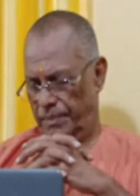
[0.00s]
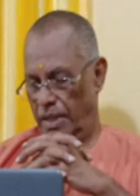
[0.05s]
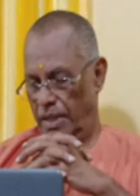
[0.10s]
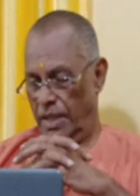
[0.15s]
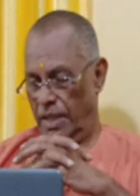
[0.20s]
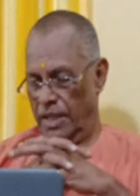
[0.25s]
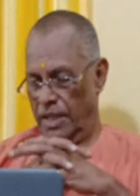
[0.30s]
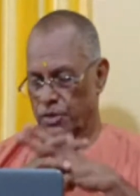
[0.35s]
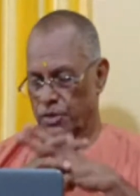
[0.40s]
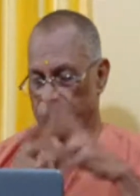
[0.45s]

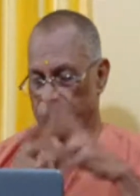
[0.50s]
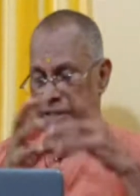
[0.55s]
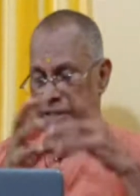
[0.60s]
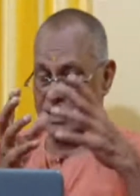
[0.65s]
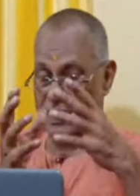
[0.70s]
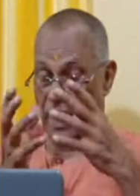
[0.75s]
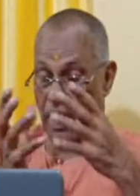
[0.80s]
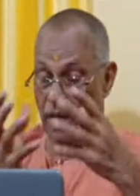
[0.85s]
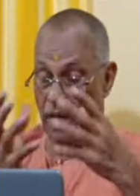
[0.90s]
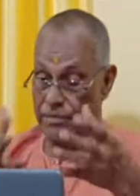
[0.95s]
So
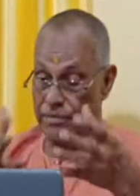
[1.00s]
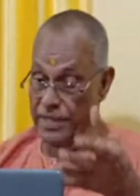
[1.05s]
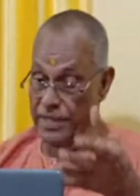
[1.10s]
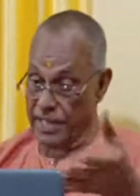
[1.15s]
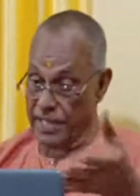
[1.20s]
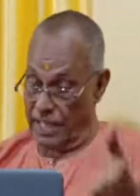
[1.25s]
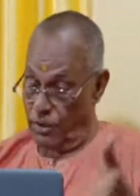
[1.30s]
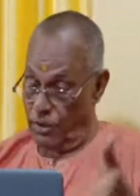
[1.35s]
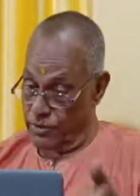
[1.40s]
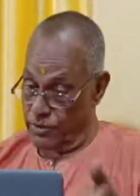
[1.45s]
we are
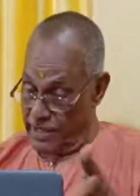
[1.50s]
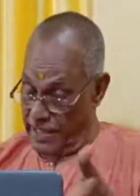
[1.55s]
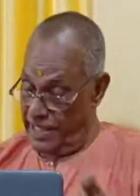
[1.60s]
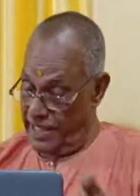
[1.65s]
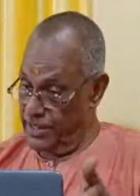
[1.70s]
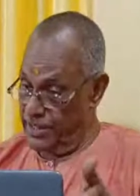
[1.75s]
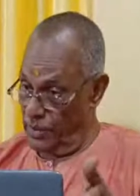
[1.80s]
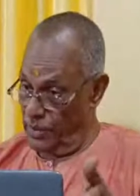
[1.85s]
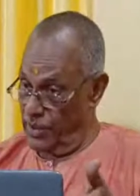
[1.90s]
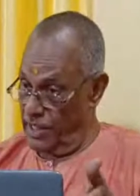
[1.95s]
now trying
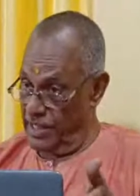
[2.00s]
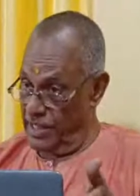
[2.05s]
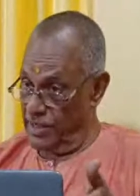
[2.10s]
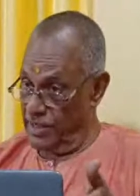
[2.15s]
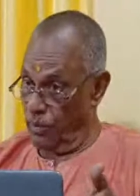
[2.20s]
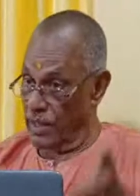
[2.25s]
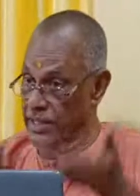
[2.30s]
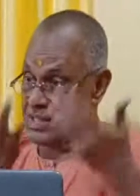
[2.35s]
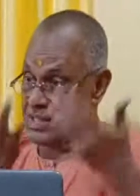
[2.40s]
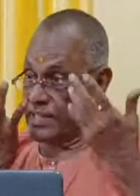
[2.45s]
to learn
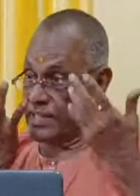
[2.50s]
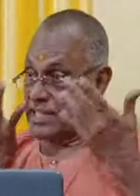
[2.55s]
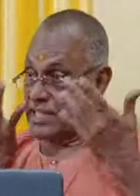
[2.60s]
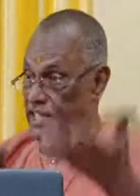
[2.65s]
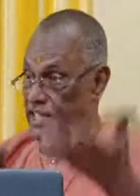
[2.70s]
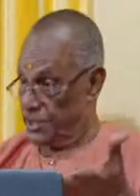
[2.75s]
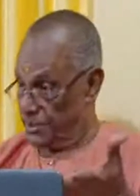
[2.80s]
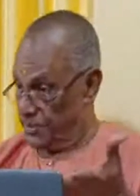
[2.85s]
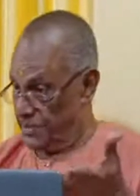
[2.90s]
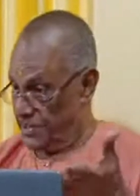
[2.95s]
what is the
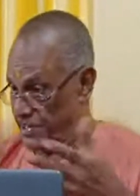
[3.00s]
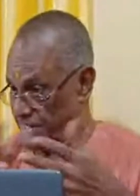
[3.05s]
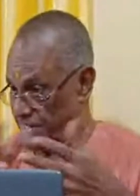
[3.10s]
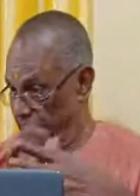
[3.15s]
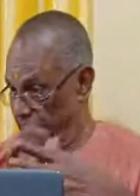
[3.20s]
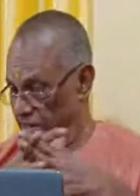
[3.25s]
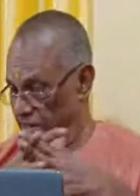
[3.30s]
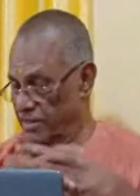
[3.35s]
transmission. No?